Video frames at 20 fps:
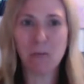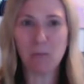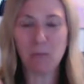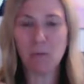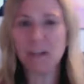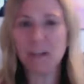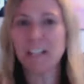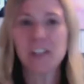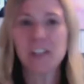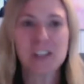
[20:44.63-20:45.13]

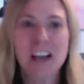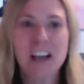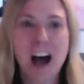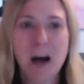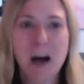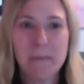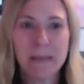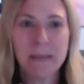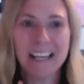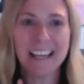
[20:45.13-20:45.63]
we should
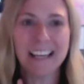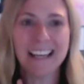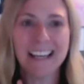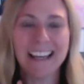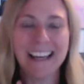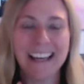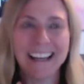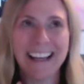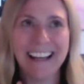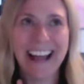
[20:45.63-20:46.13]
not
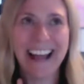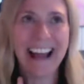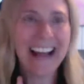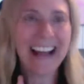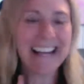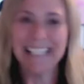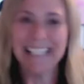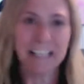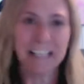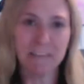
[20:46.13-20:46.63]
be
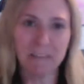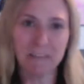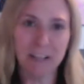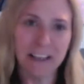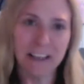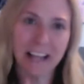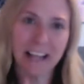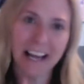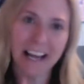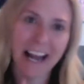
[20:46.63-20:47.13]
any
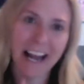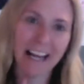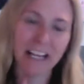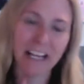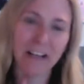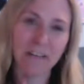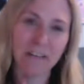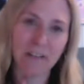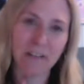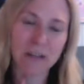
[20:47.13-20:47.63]
different than
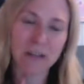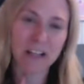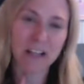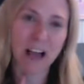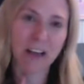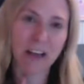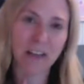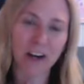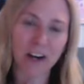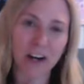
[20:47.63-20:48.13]
any of those
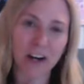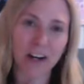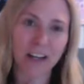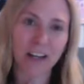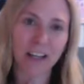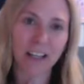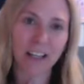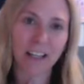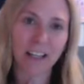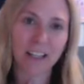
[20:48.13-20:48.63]
other
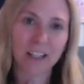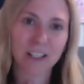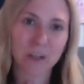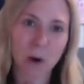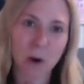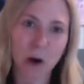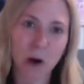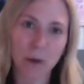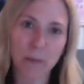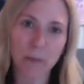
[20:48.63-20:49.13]

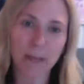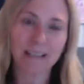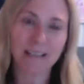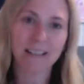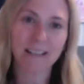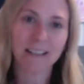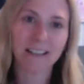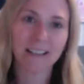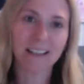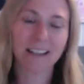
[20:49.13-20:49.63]

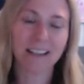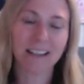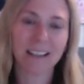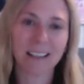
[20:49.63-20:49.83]
departments.